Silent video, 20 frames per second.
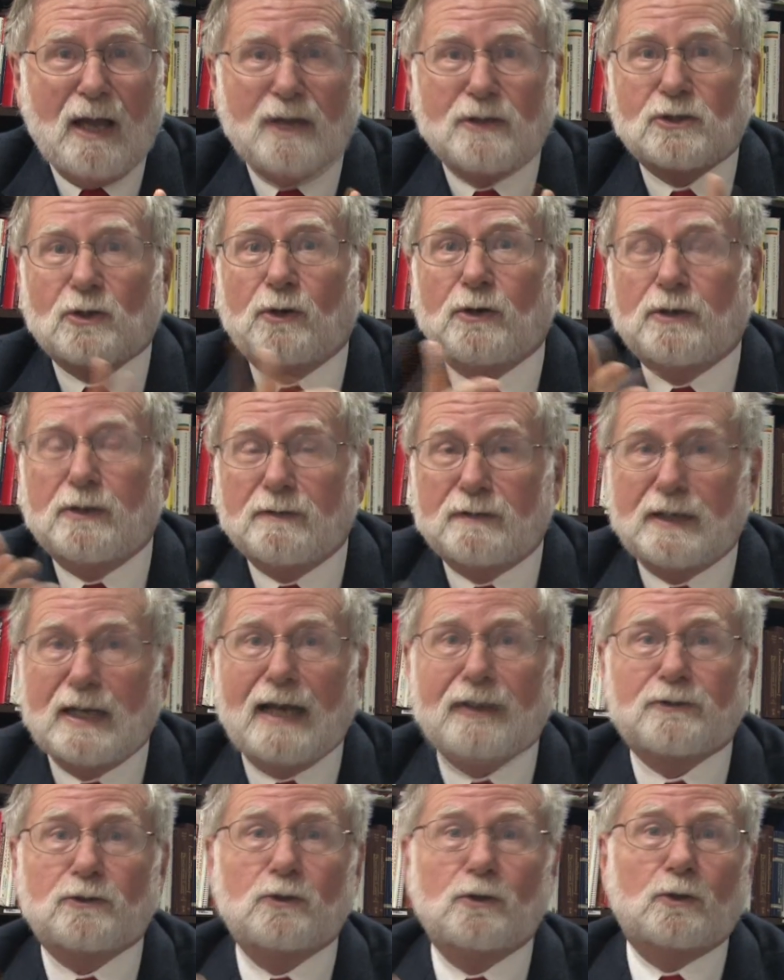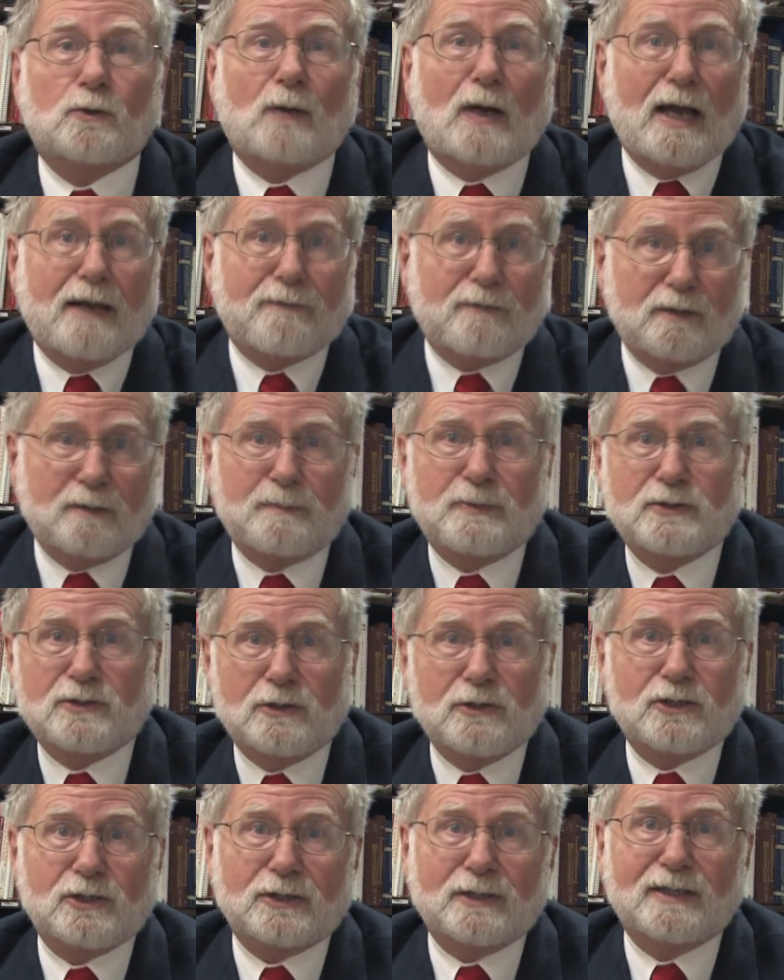So you've got to arrive at a
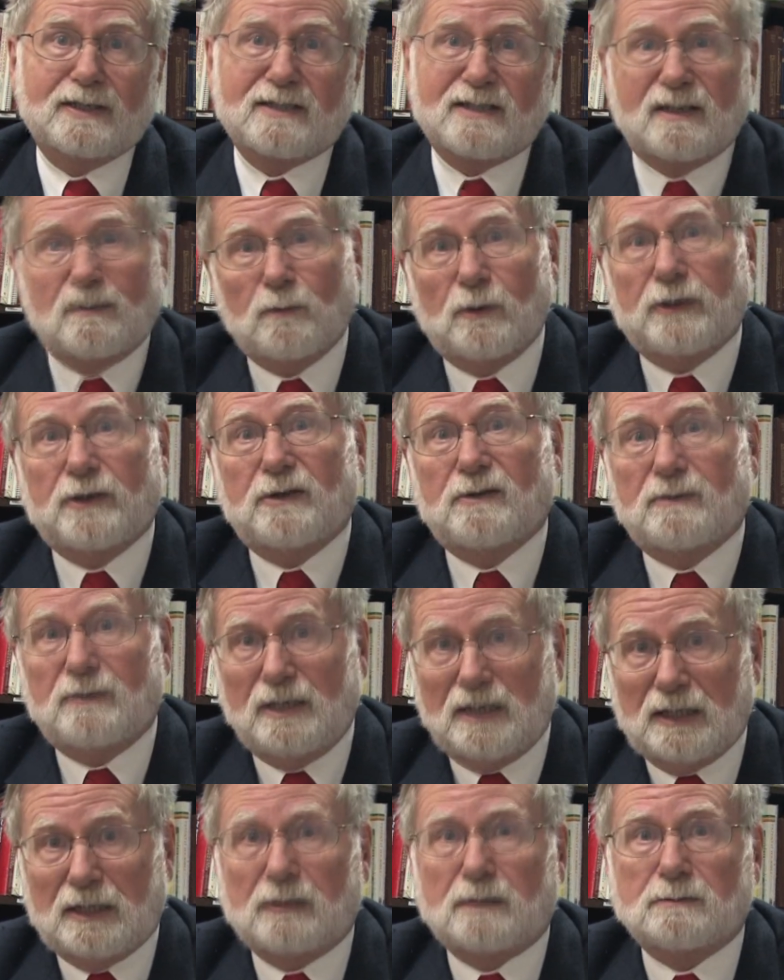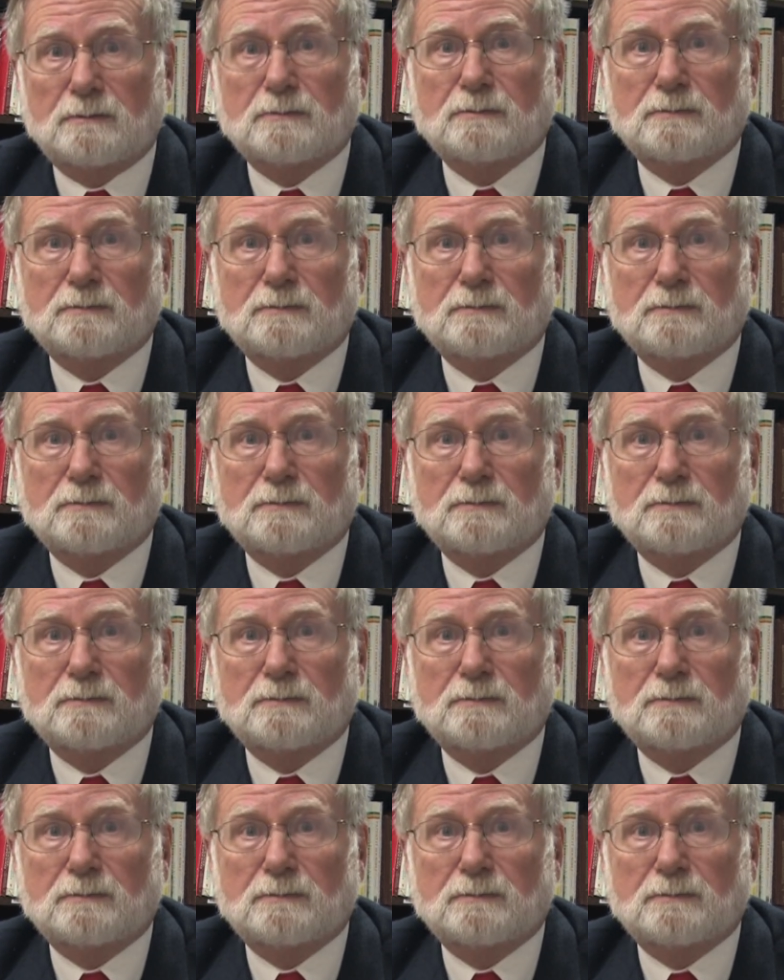position that's somewhat unique.